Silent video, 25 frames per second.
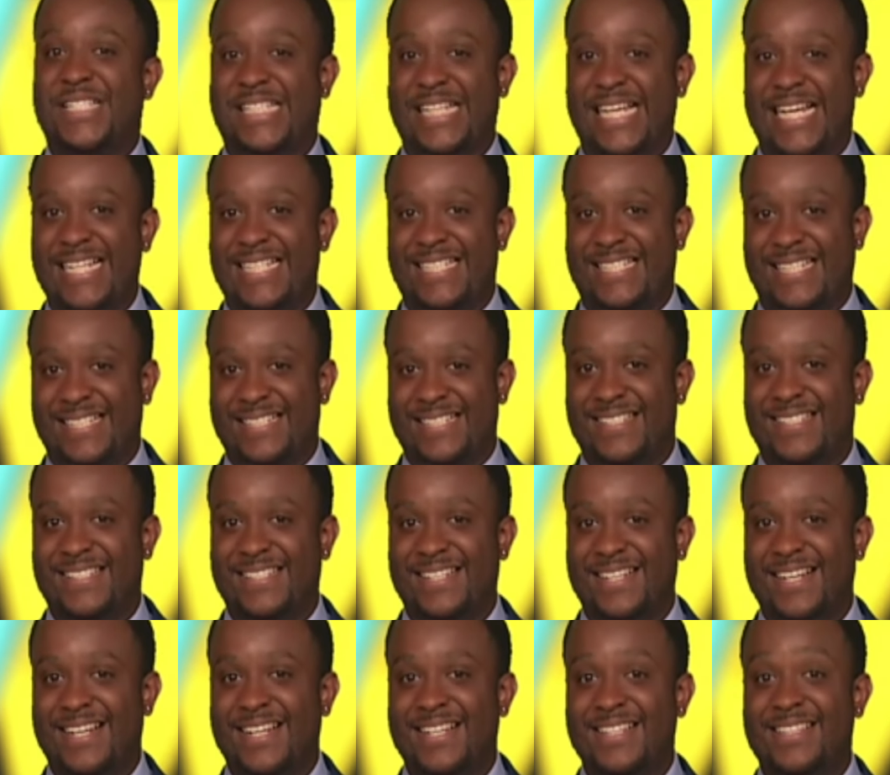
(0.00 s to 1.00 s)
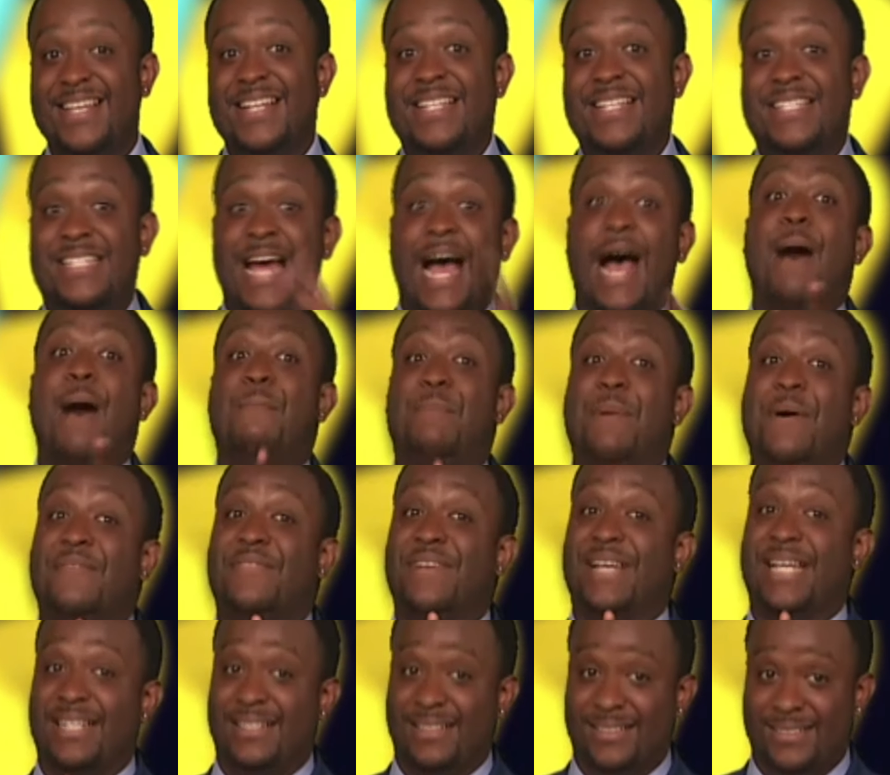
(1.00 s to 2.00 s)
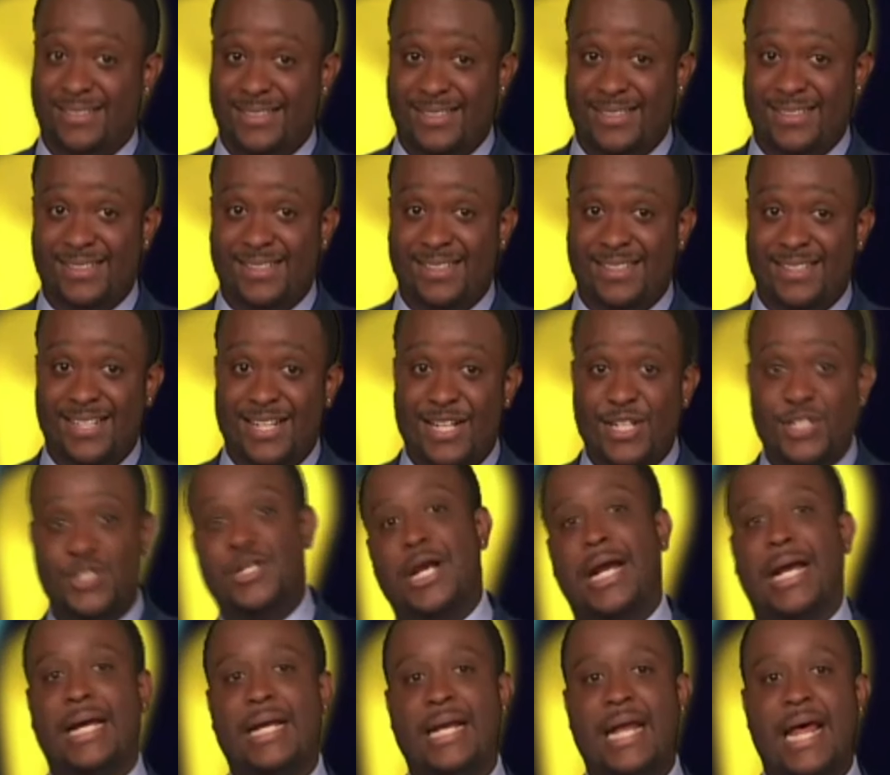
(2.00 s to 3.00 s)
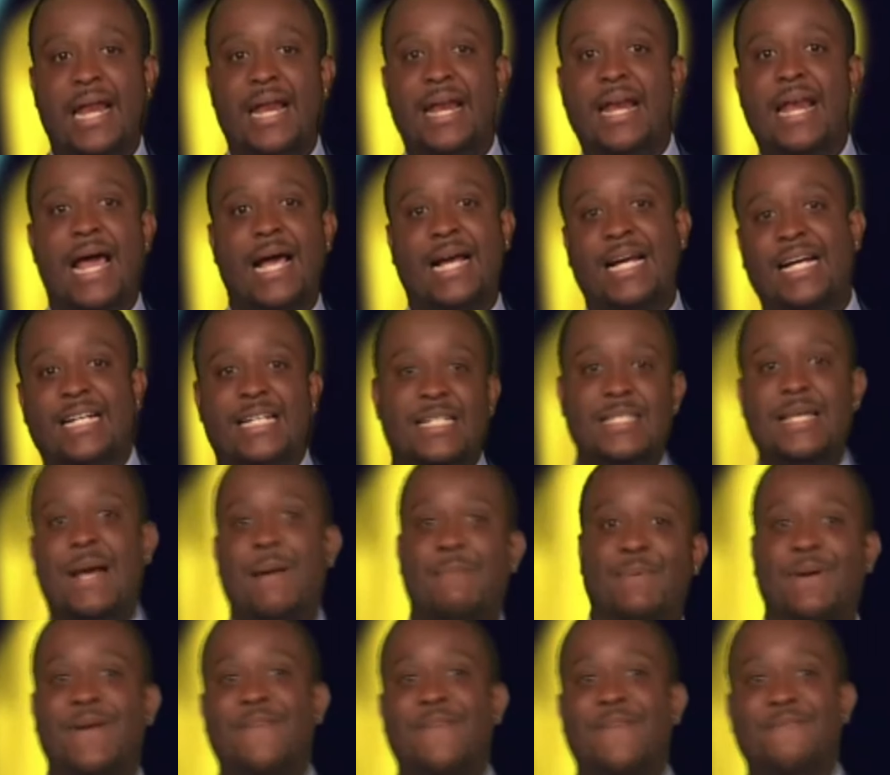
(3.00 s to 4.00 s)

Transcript: Not just the Four Seasons, the top of it. Checking out